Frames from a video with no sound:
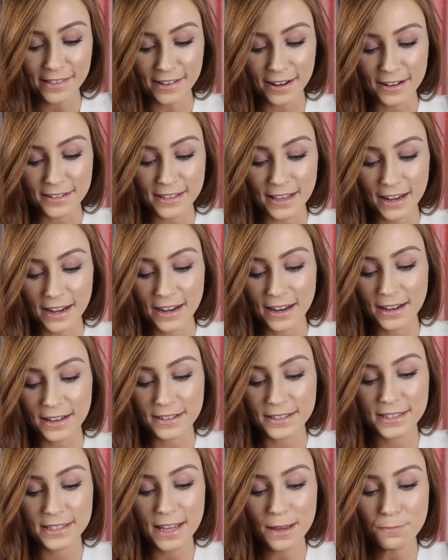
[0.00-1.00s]
There's a
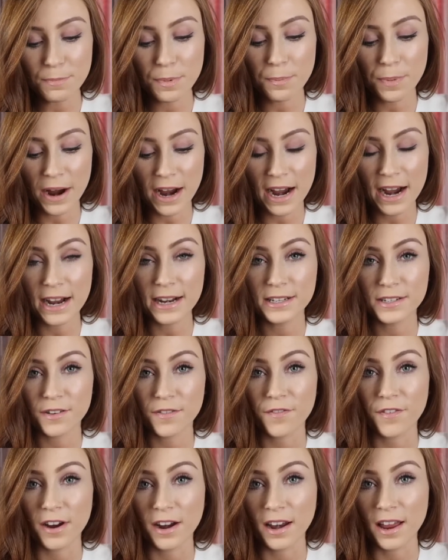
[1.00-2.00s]
little zip
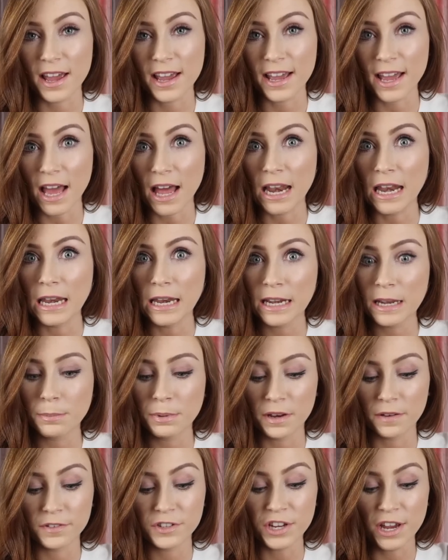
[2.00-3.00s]
part for like a little
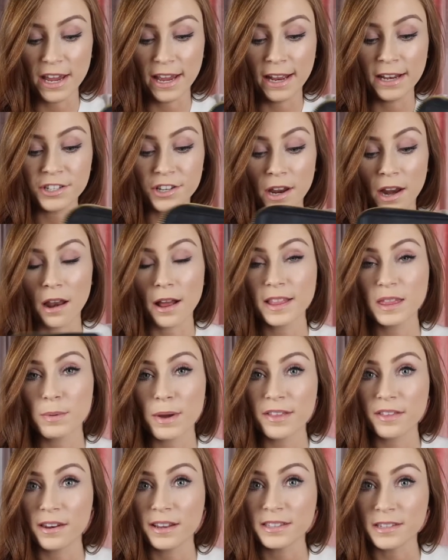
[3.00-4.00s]
bit of change, and I like the
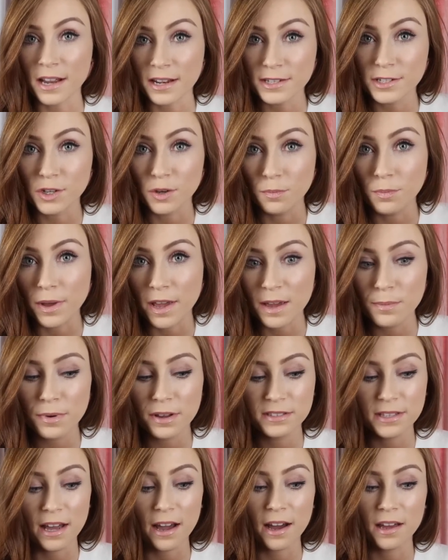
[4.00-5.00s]
way that it's not too big
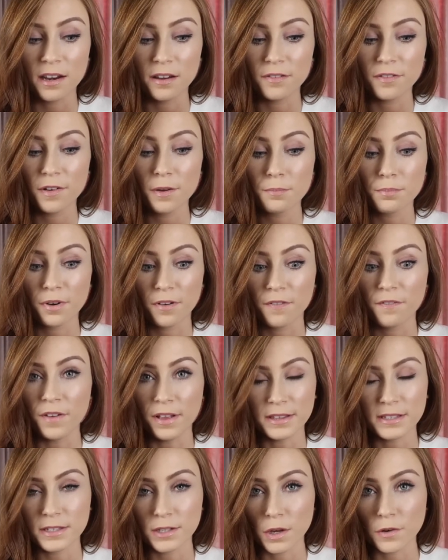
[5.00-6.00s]
because that kind of
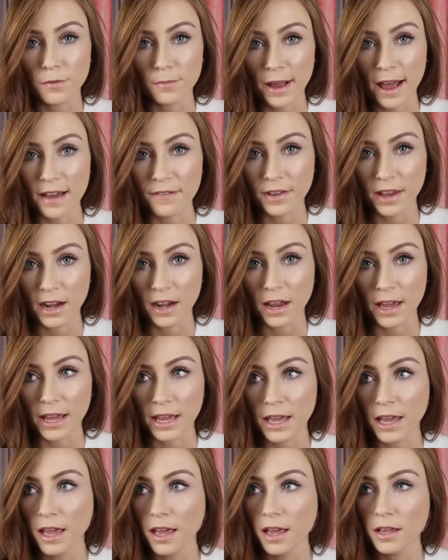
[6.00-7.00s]
prevents you from having
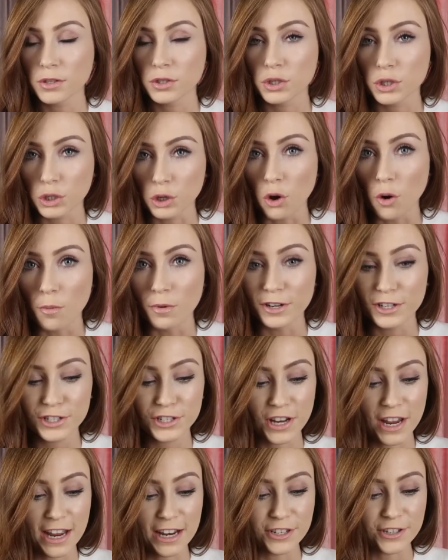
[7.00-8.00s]
like so much
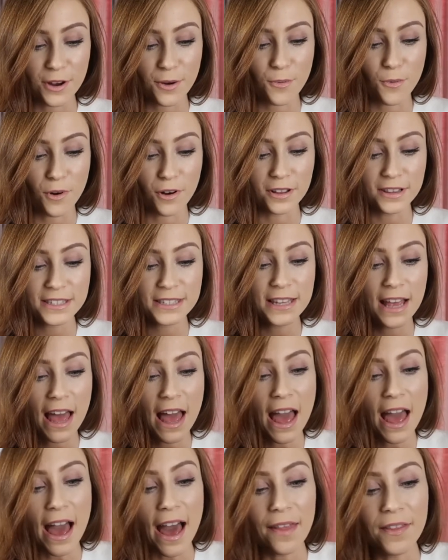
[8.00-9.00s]
change at once.
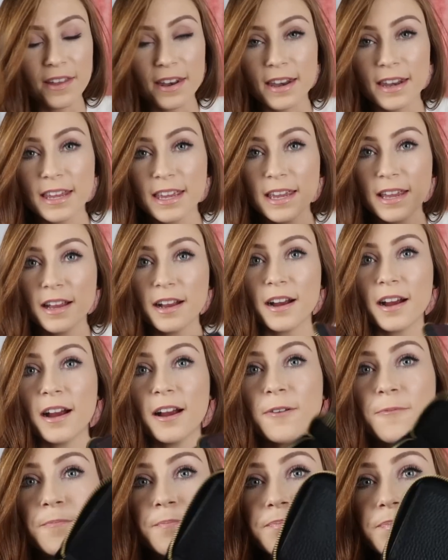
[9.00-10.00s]
And then in
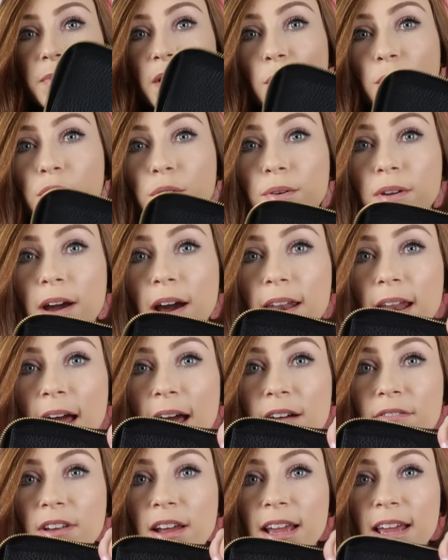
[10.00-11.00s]
here you can kind of
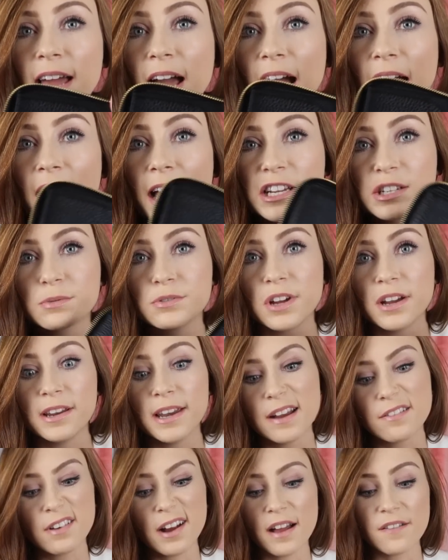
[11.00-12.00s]
have like cash, which I
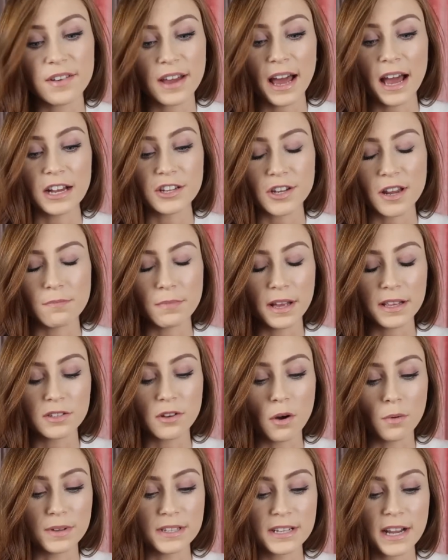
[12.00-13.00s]
never have cash on me, it's
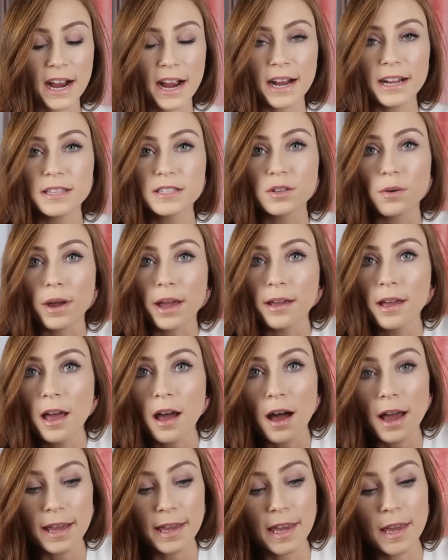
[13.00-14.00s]
always cards. So
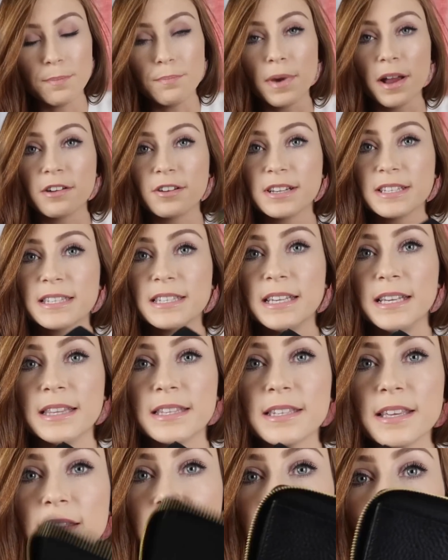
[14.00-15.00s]
I keep my
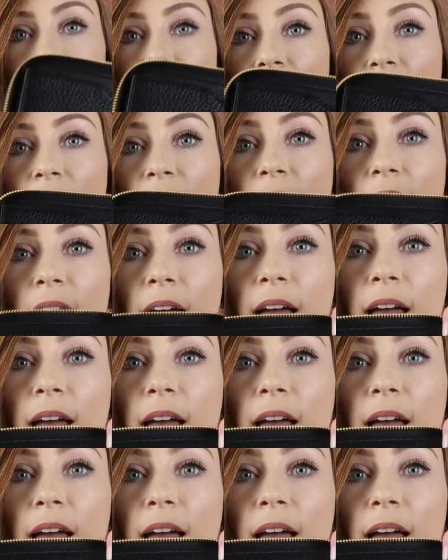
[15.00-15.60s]
receipts in there,